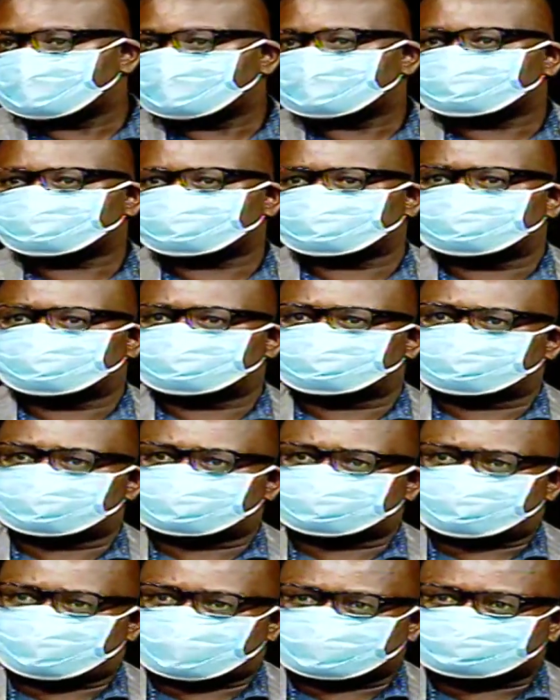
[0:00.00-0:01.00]
So we
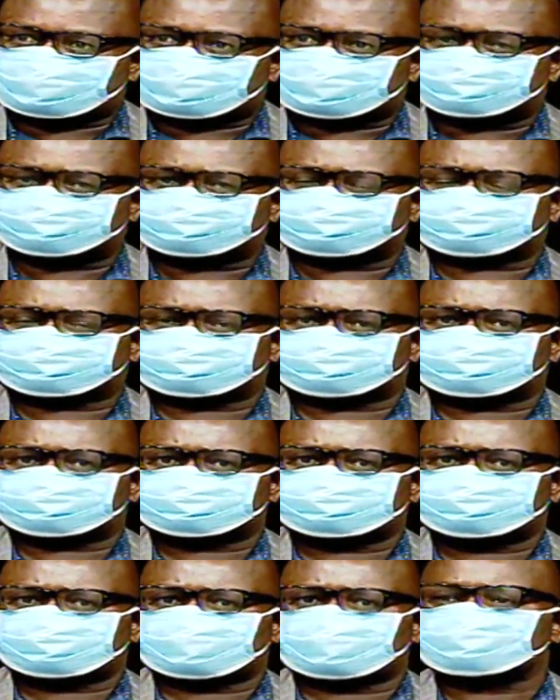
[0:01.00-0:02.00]
want
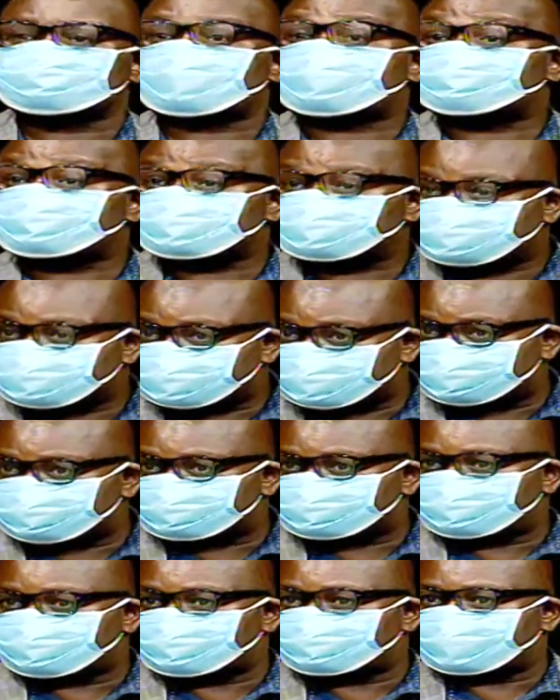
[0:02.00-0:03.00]
to
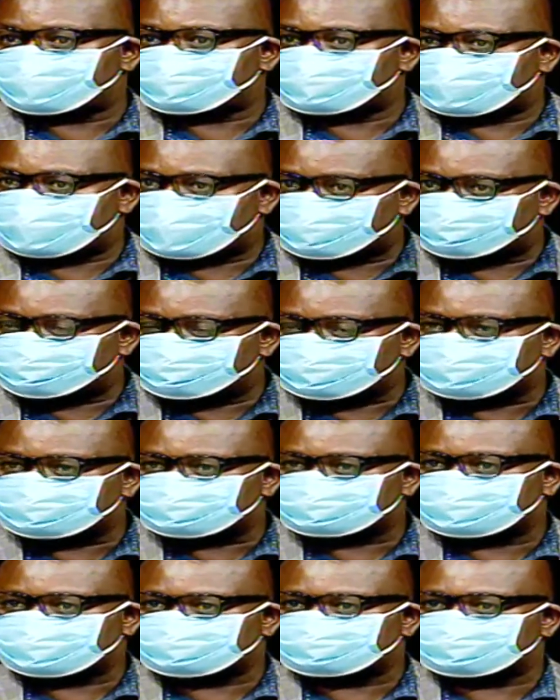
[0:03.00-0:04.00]
appreciate uh, that the government
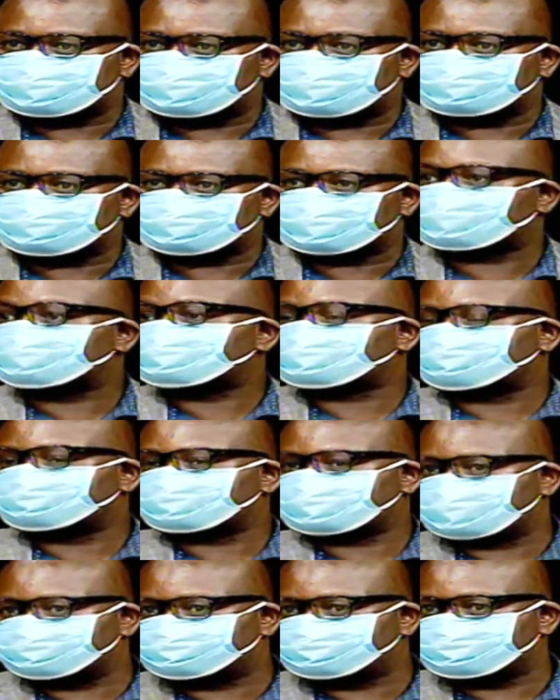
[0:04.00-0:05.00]
has uh, taken some
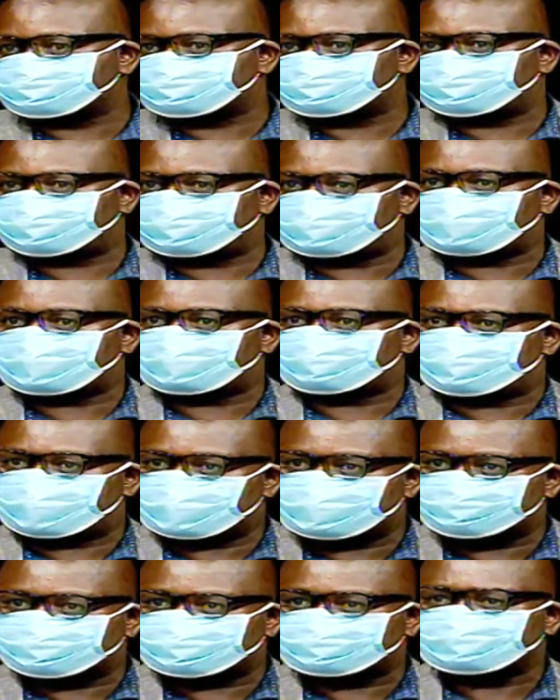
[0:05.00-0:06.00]
steps which we think are
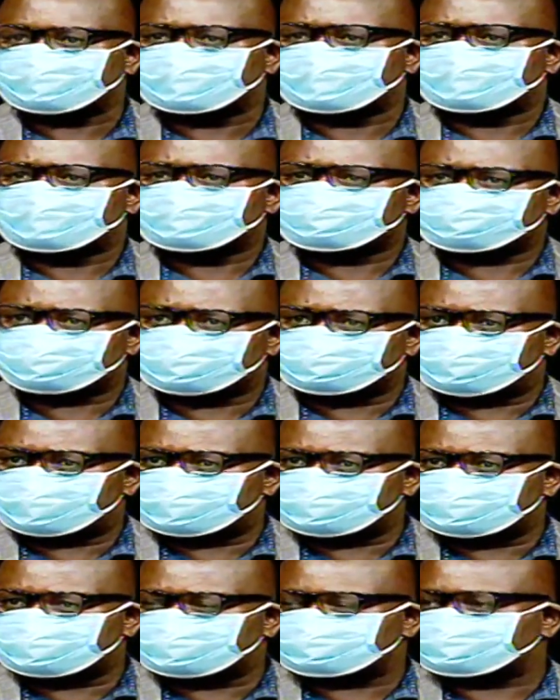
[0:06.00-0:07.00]
available.
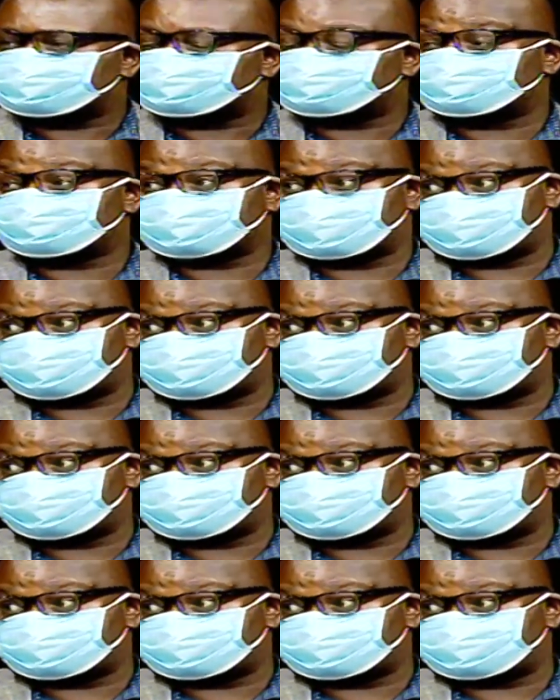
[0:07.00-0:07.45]
21 days is not a